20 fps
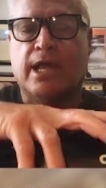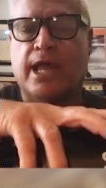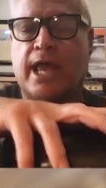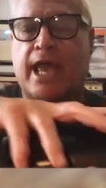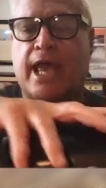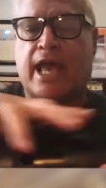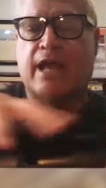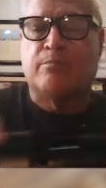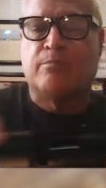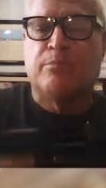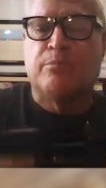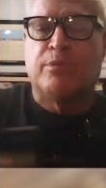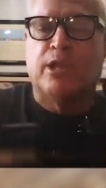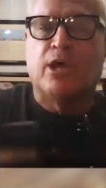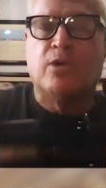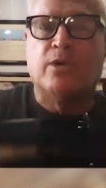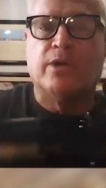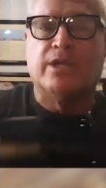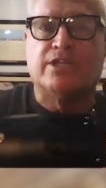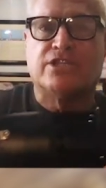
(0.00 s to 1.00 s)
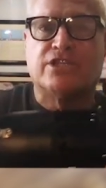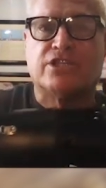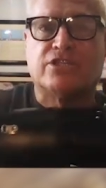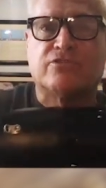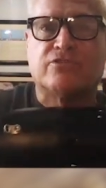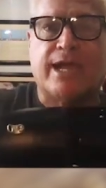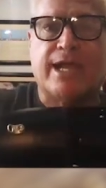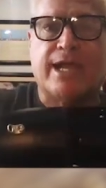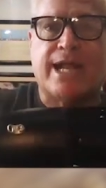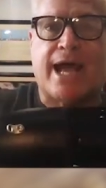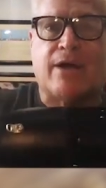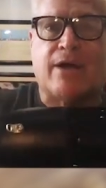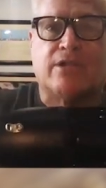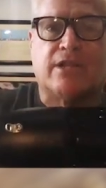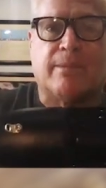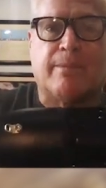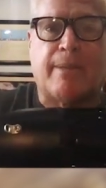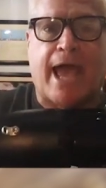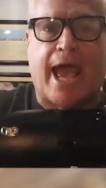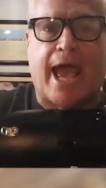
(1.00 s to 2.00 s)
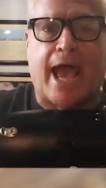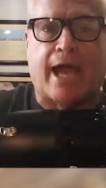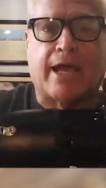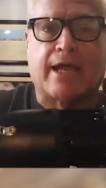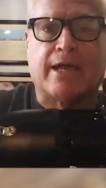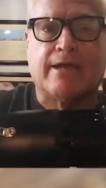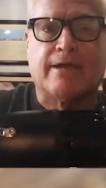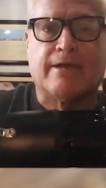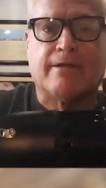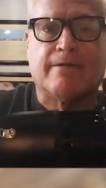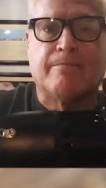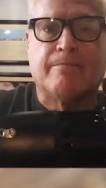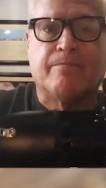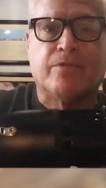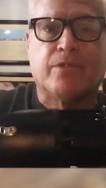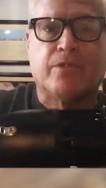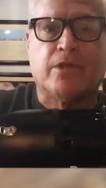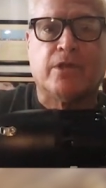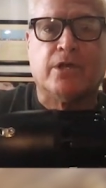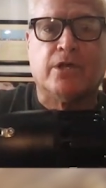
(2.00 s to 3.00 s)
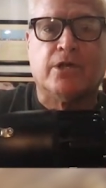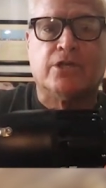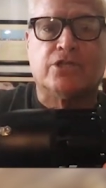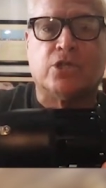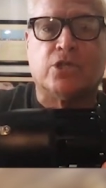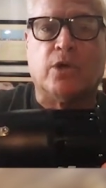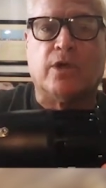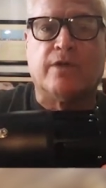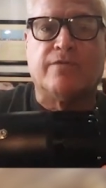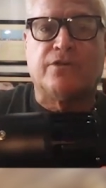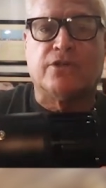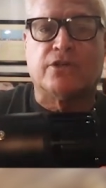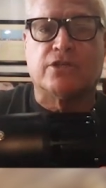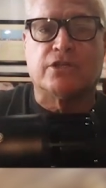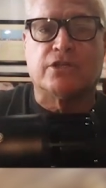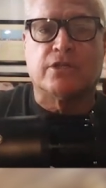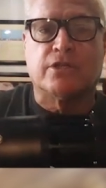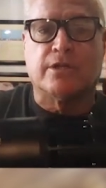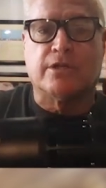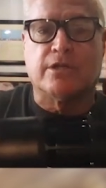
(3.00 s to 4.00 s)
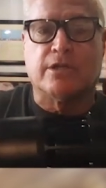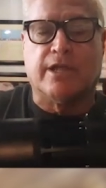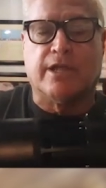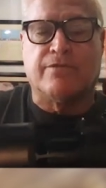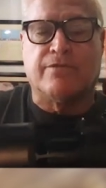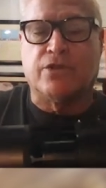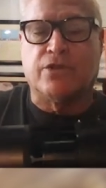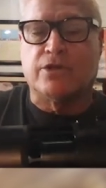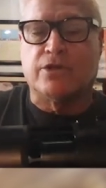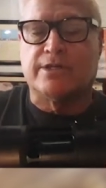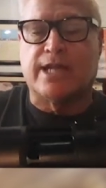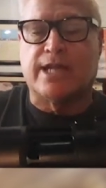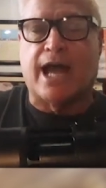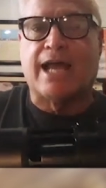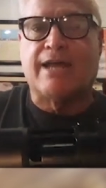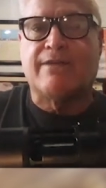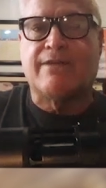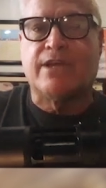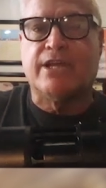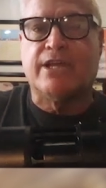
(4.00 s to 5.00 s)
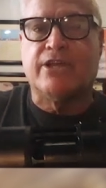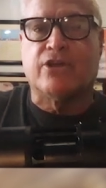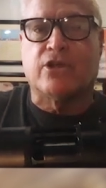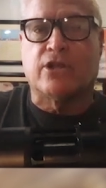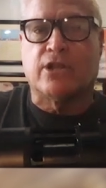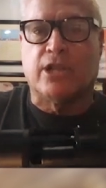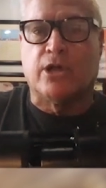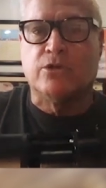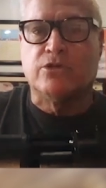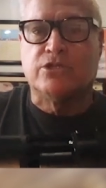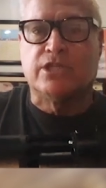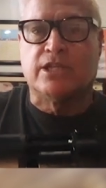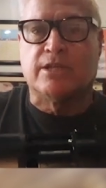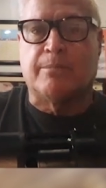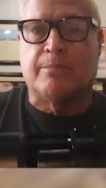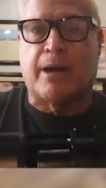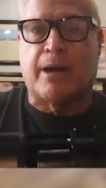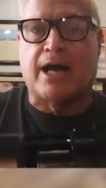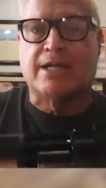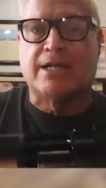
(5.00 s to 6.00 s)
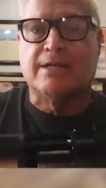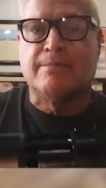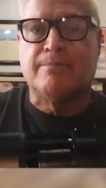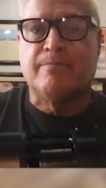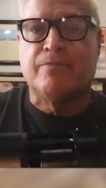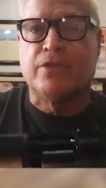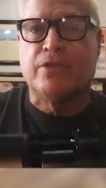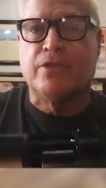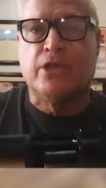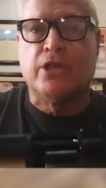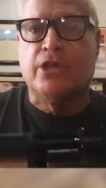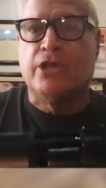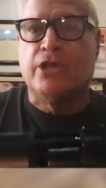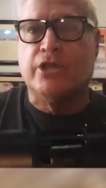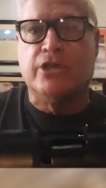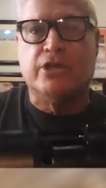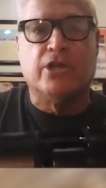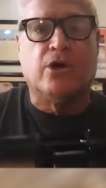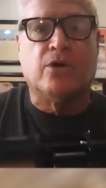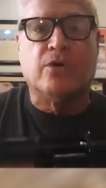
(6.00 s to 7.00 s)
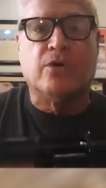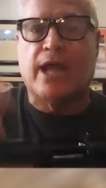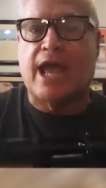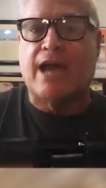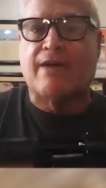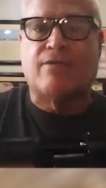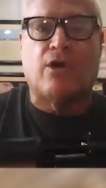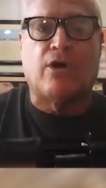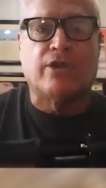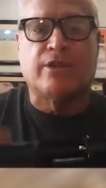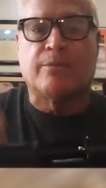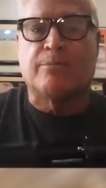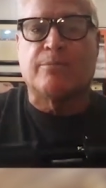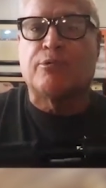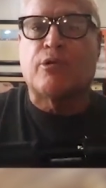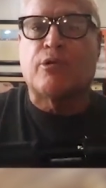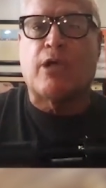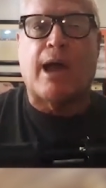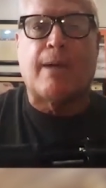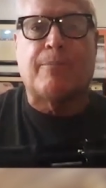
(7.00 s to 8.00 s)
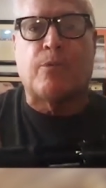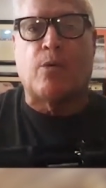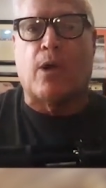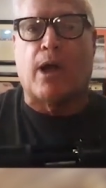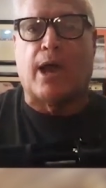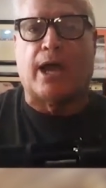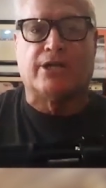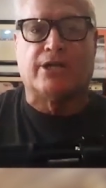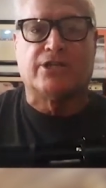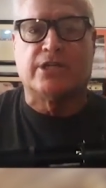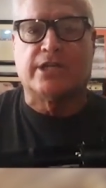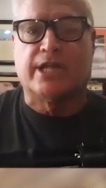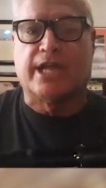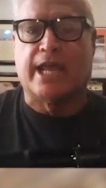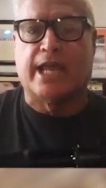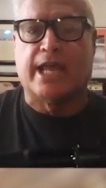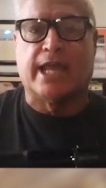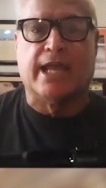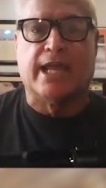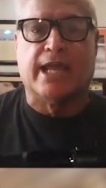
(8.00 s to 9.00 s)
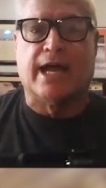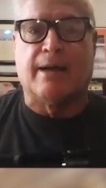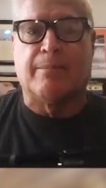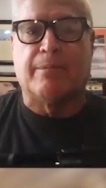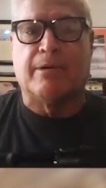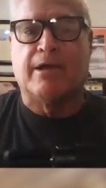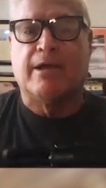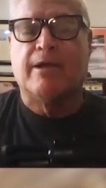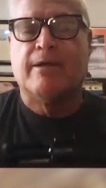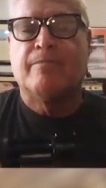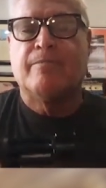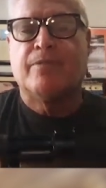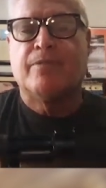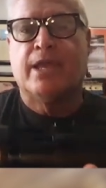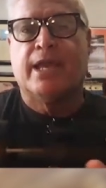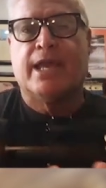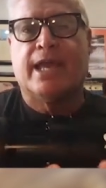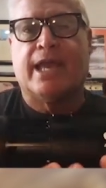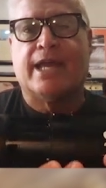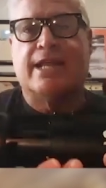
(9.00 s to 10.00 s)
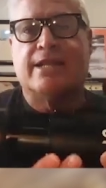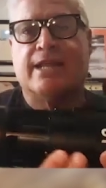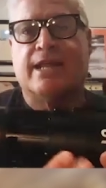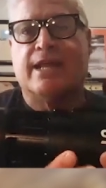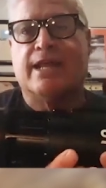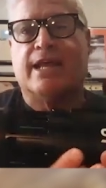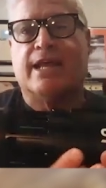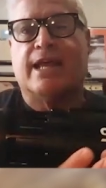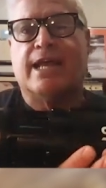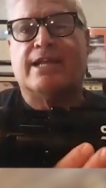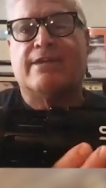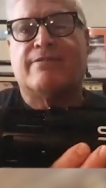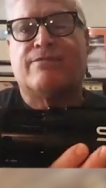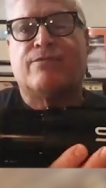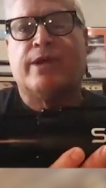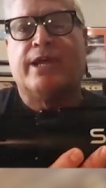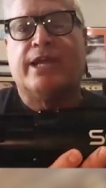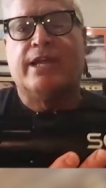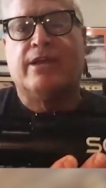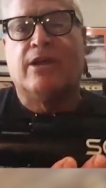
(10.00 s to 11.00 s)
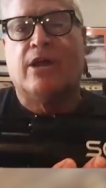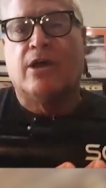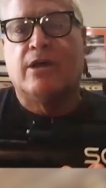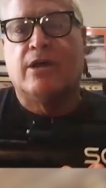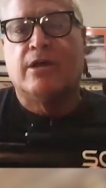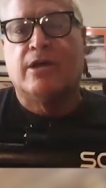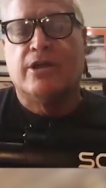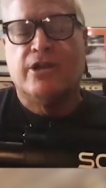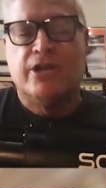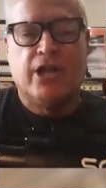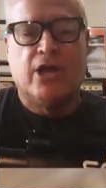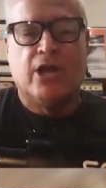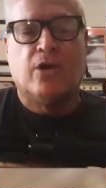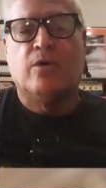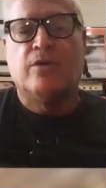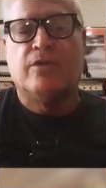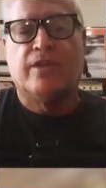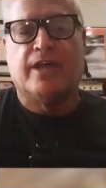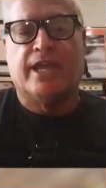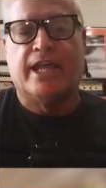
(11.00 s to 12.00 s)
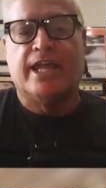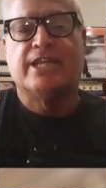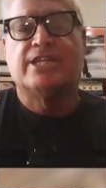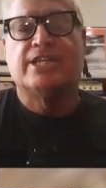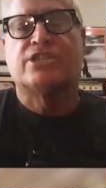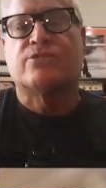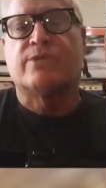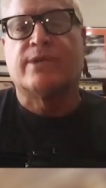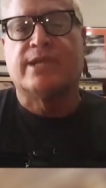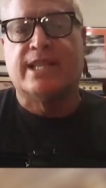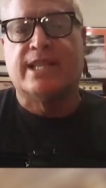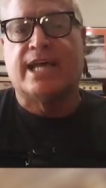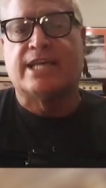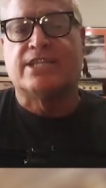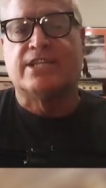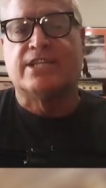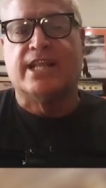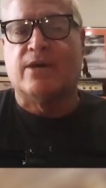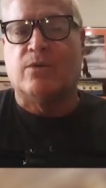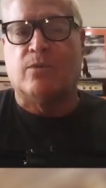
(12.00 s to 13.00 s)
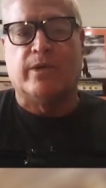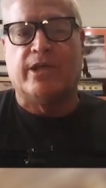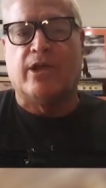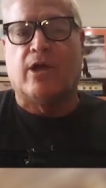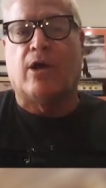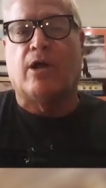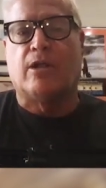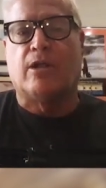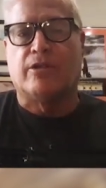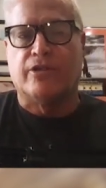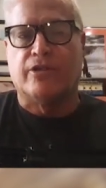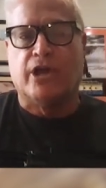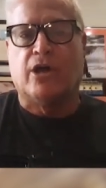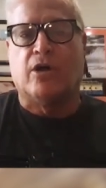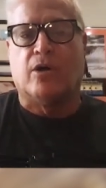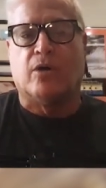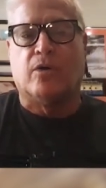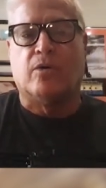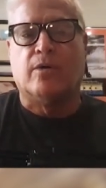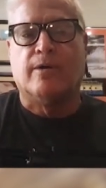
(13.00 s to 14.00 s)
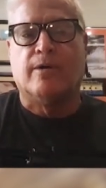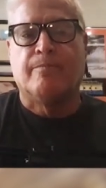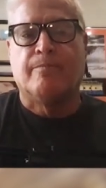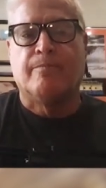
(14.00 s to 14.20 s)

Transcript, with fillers: and blow it straight out the back. So if you're diving, you're close to the bottom, you don't have all the prop wash kicking up. And if we know the history lesson that we all know,